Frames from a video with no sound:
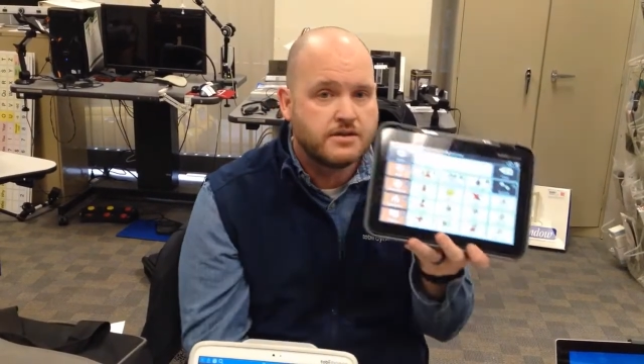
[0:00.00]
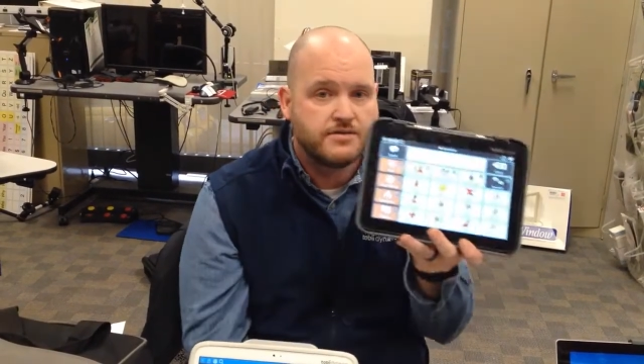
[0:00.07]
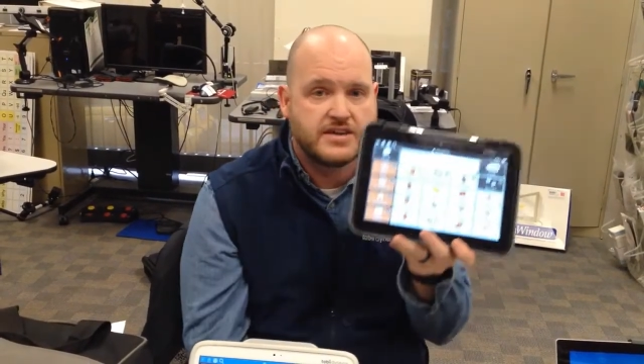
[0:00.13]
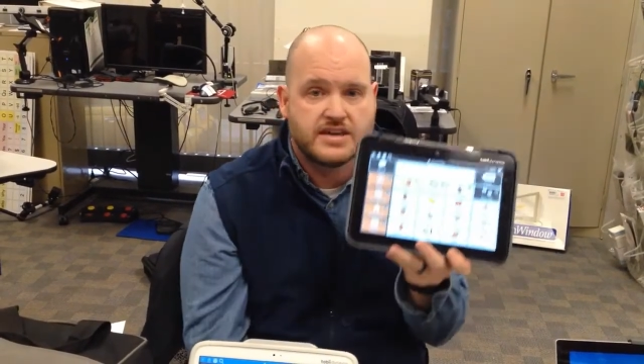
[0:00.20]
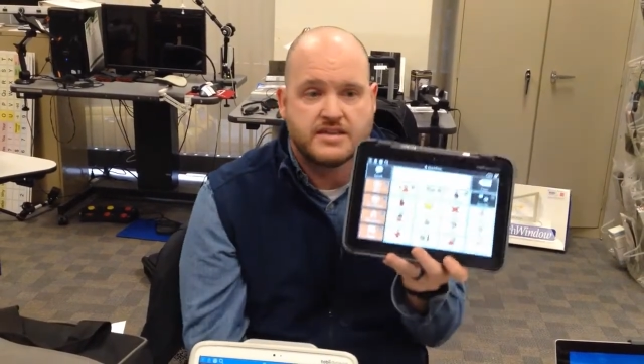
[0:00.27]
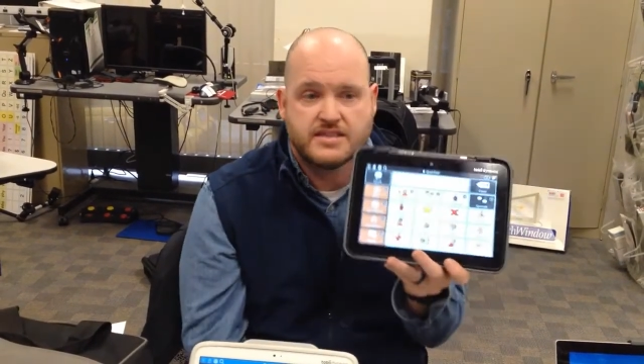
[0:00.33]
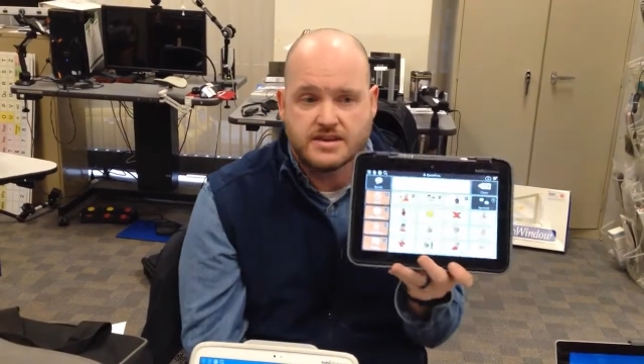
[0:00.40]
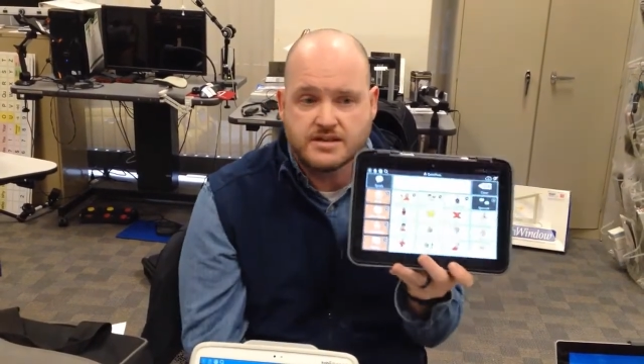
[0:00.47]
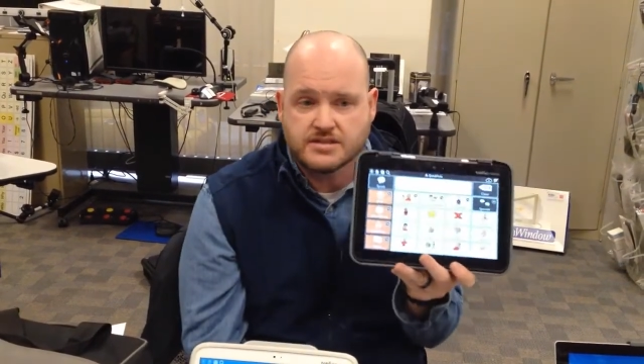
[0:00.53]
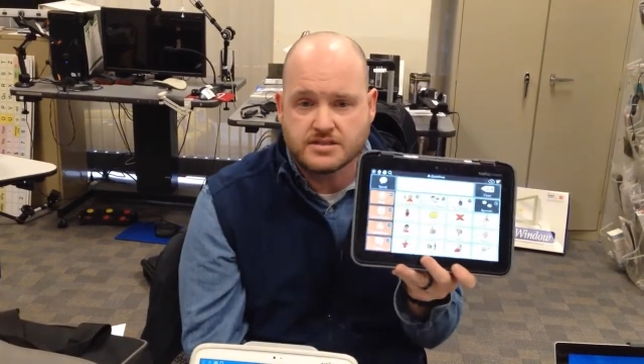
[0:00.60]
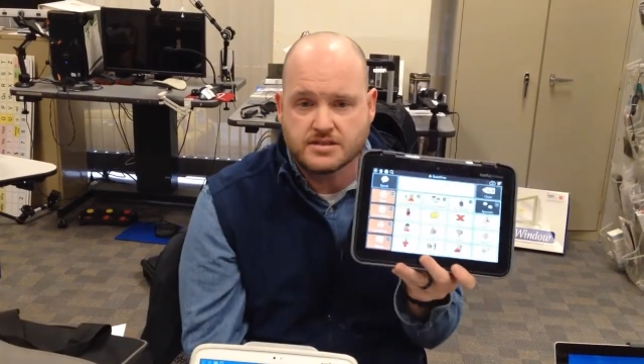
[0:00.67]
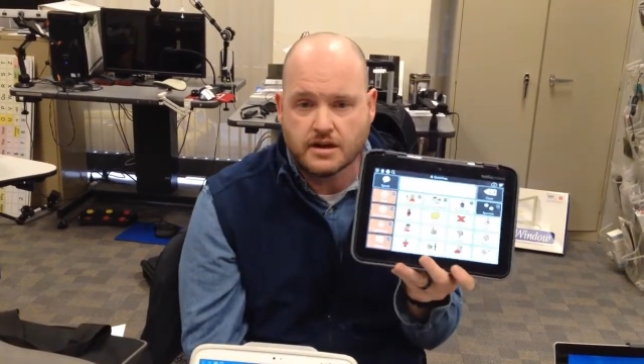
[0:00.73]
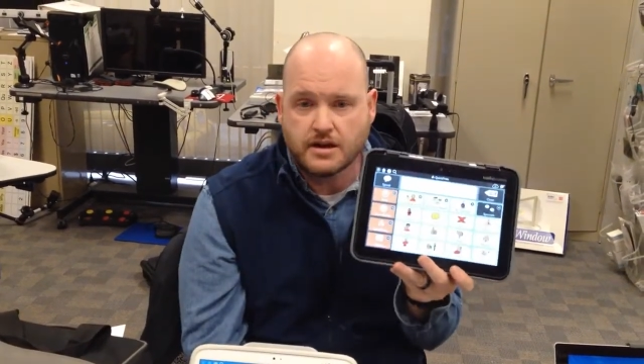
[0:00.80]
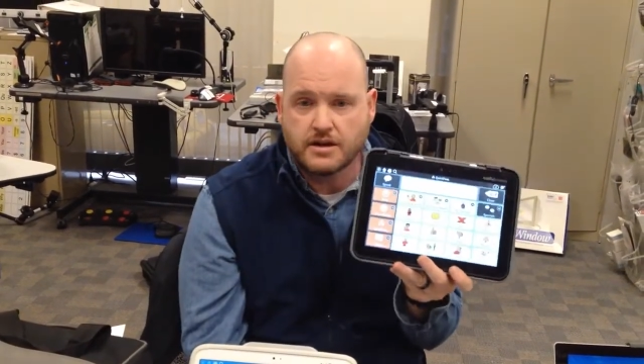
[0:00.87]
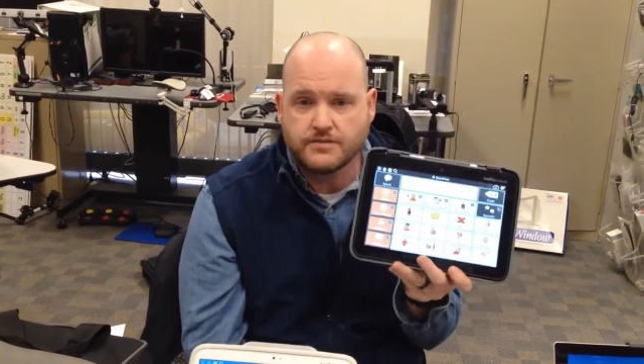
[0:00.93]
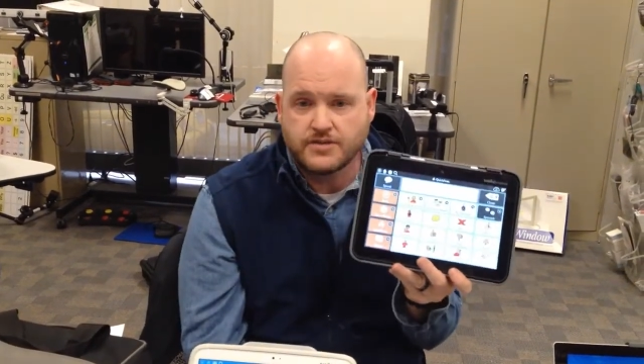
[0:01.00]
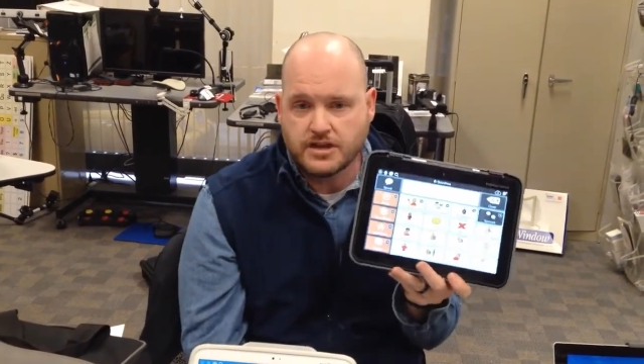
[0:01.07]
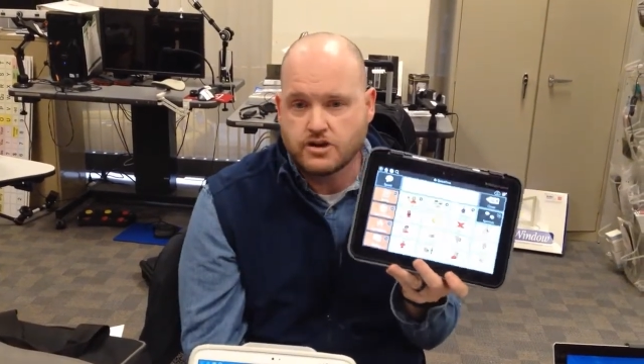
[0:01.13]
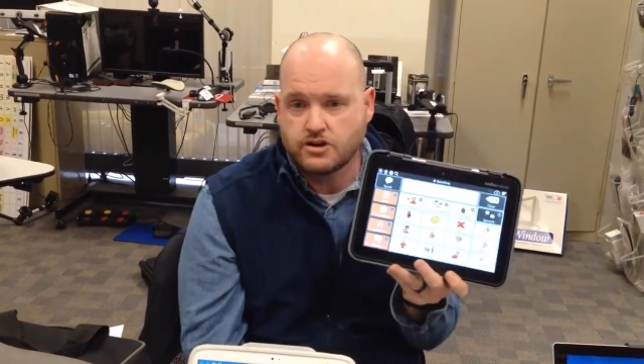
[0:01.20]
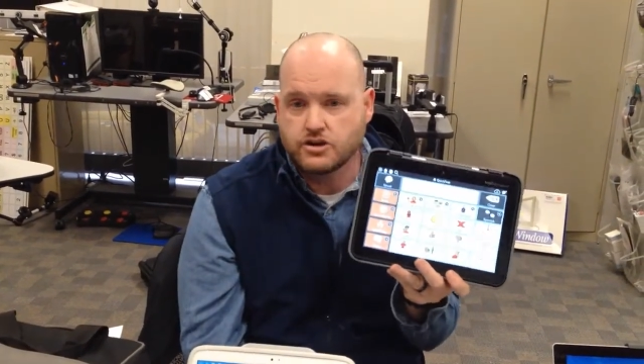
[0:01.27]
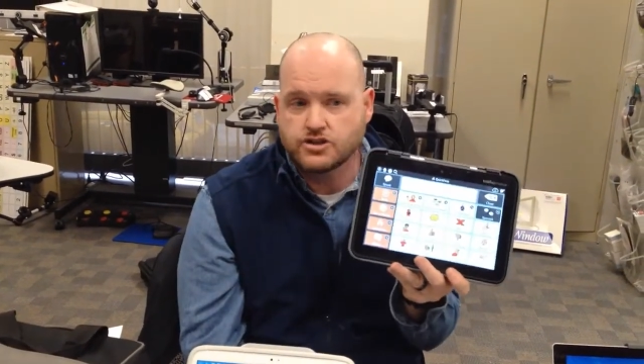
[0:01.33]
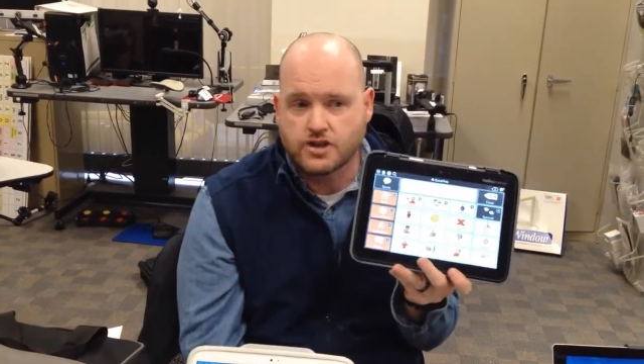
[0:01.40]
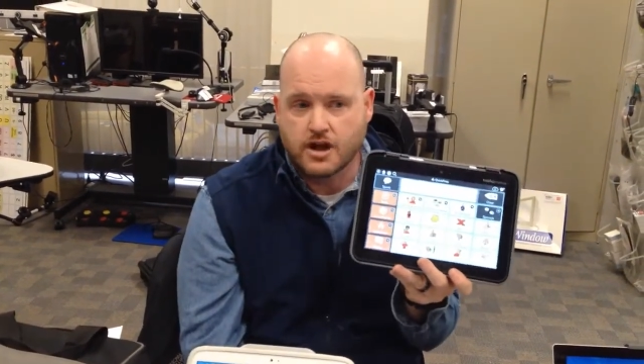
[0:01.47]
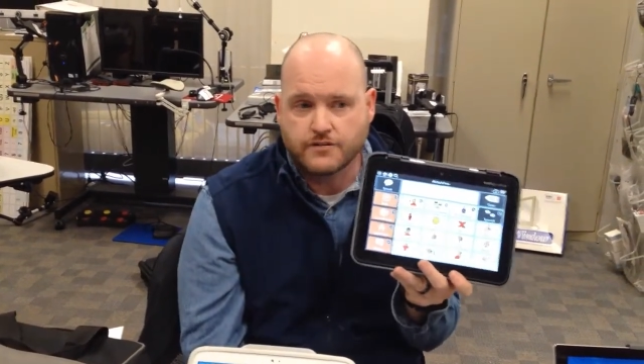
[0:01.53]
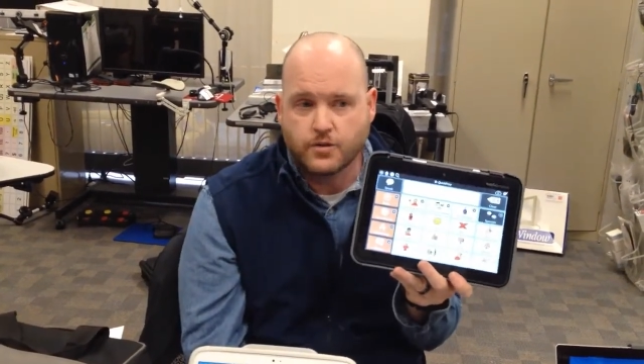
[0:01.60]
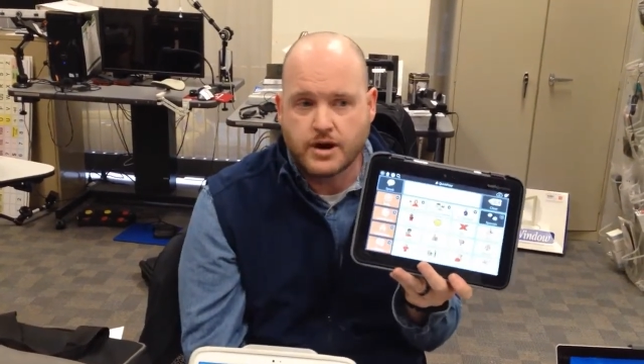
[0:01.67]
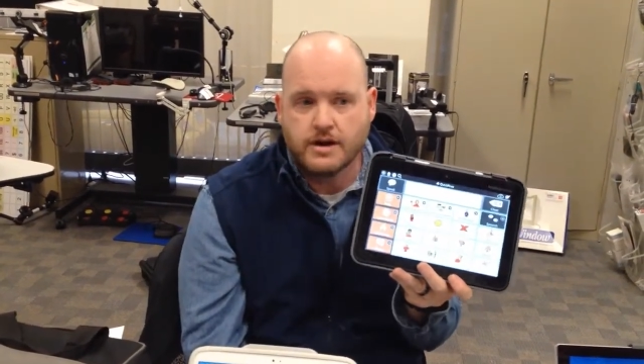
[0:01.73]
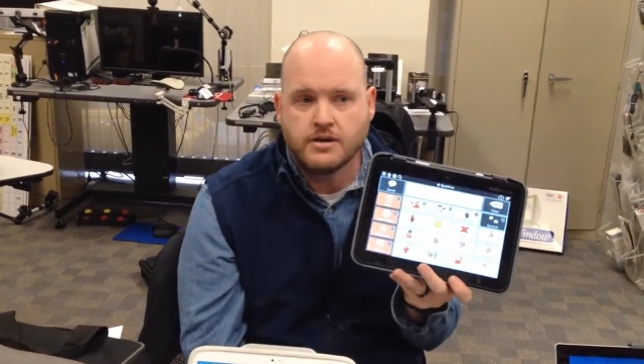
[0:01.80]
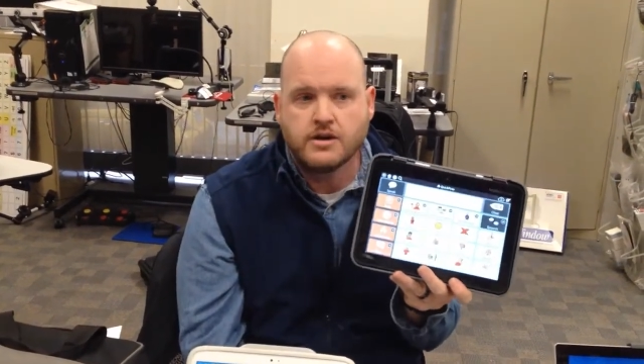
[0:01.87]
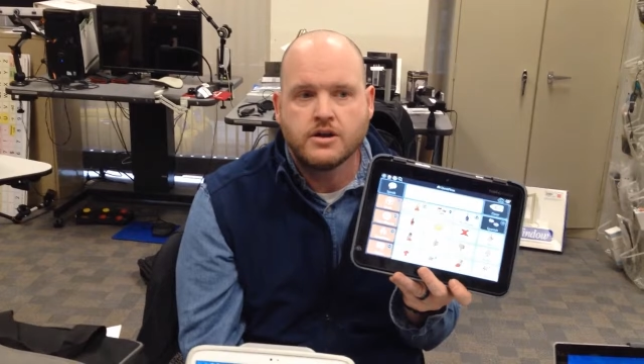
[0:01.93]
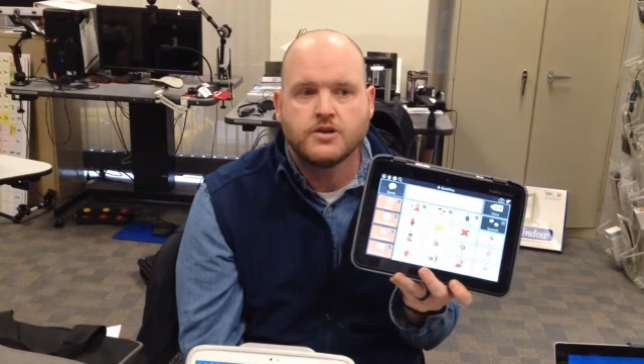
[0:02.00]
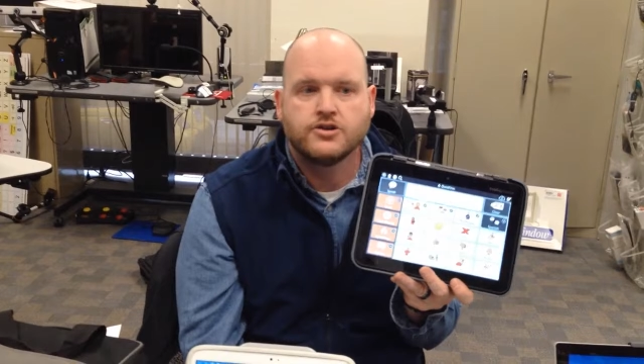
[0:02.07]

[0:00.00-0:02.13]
your software,